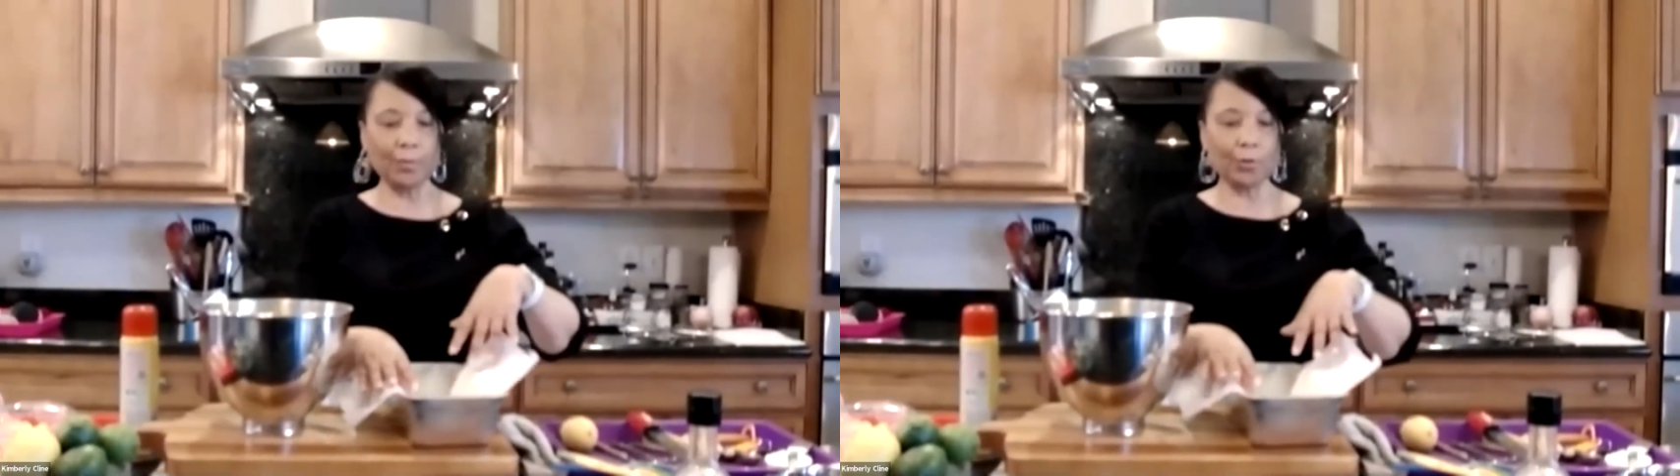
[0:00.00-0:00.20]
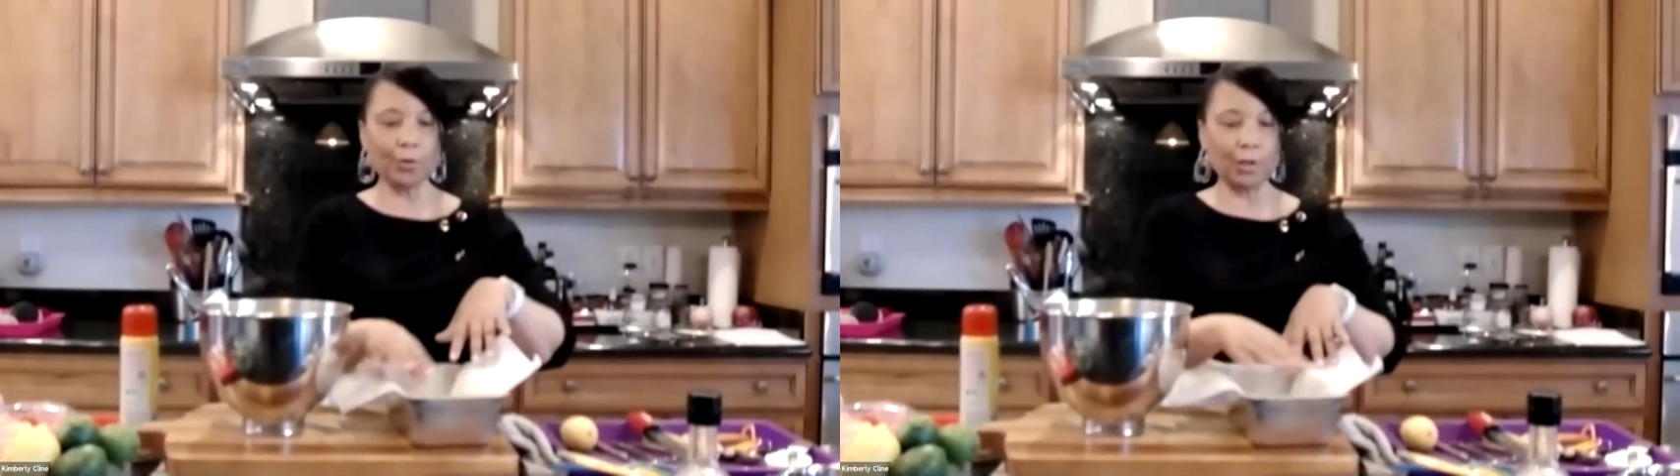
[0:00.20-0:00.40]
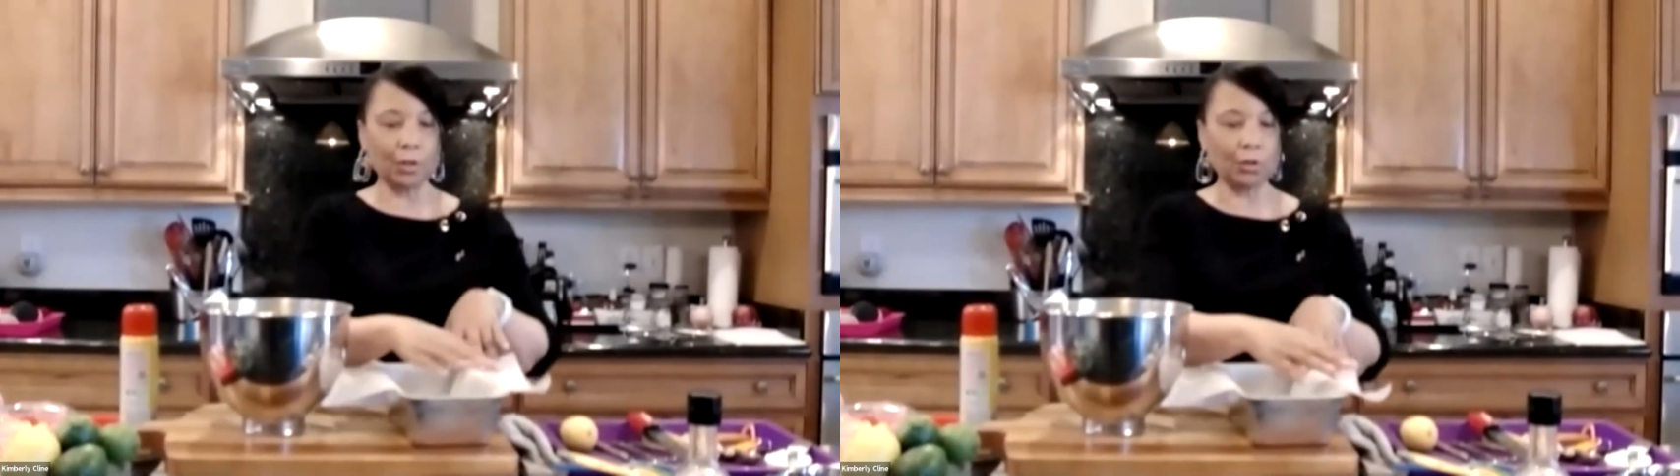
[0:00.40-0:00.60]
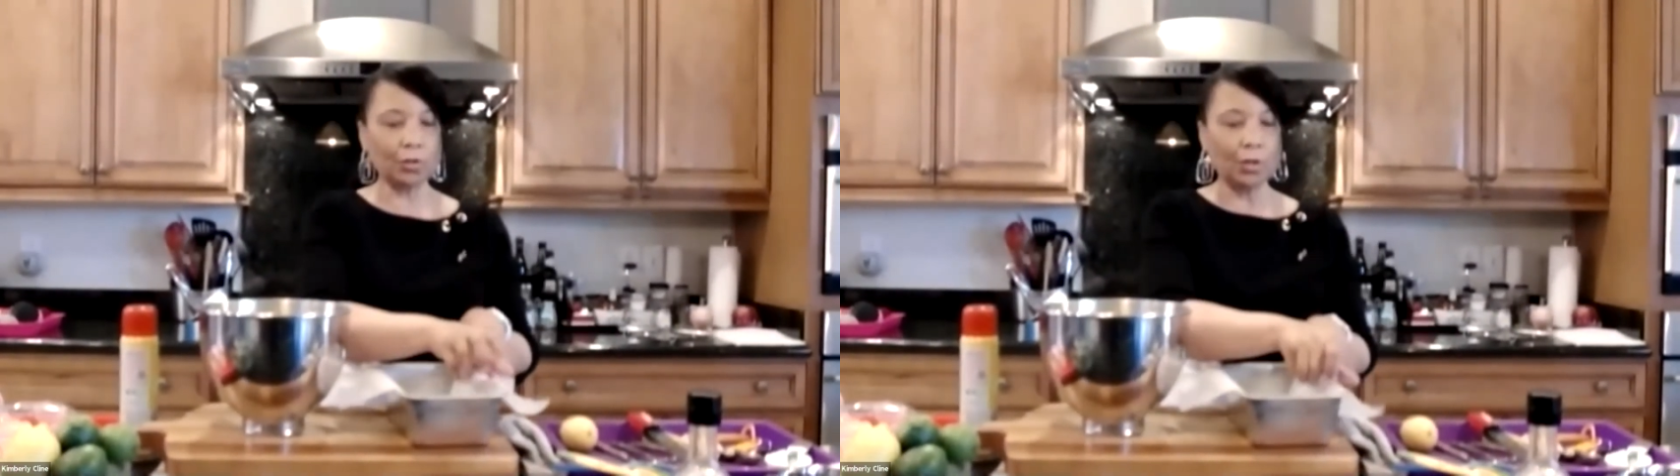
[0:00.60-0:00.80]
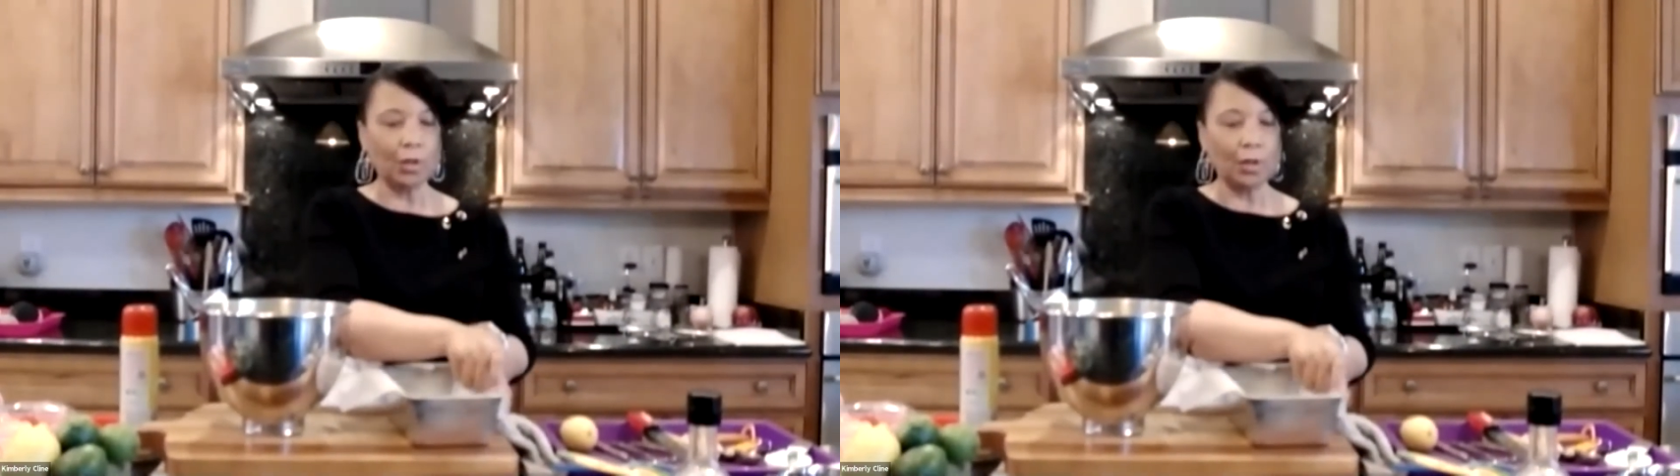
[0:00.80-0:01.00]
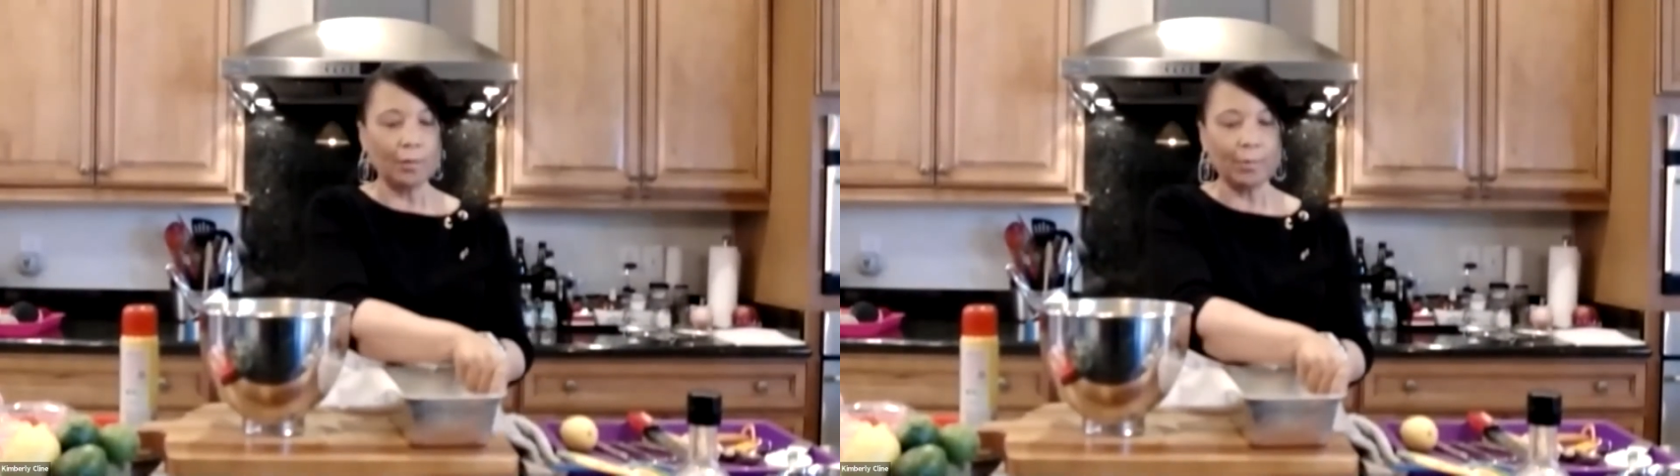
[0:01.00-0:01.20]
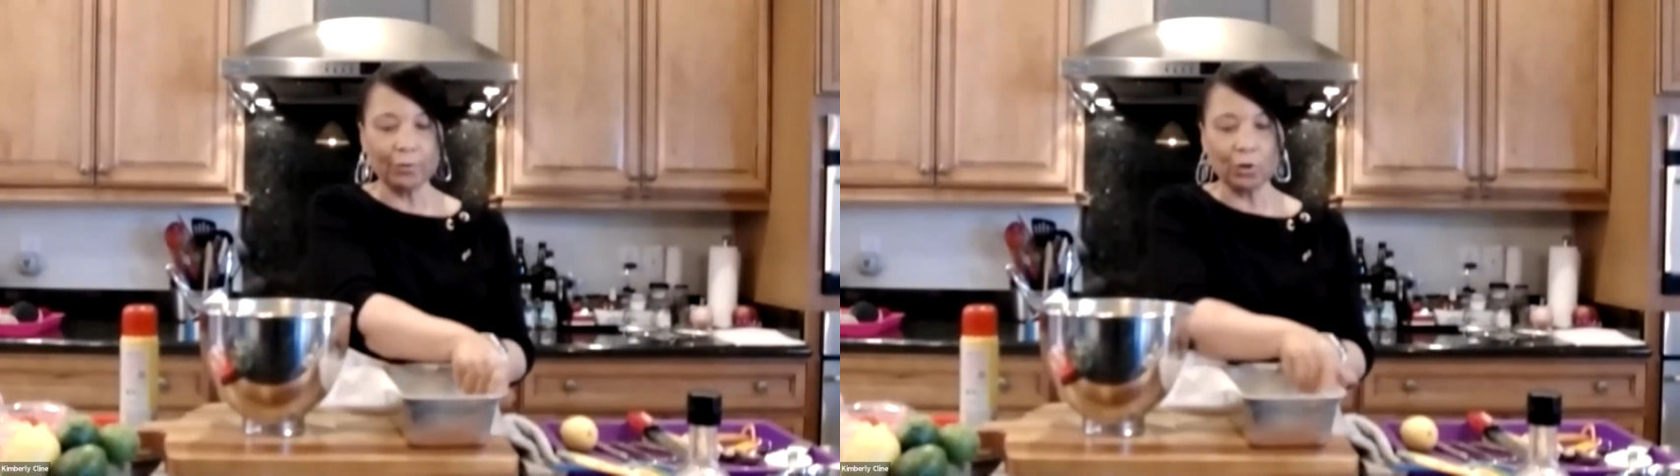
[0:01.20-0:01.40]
paper here, but